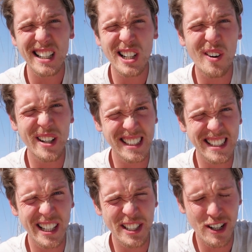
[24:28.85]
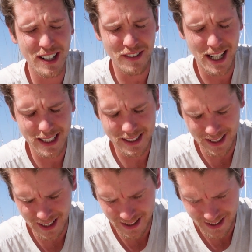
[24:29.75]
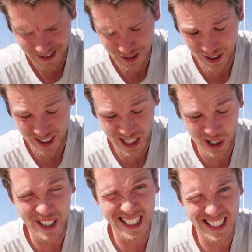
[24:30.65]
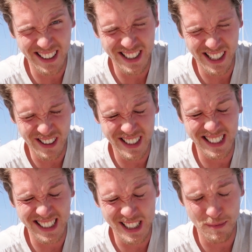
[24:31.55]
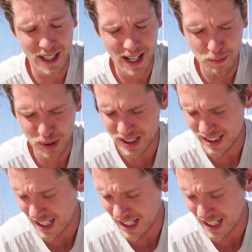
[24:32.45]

go easy on your advice there, or go easy on your criticism there. But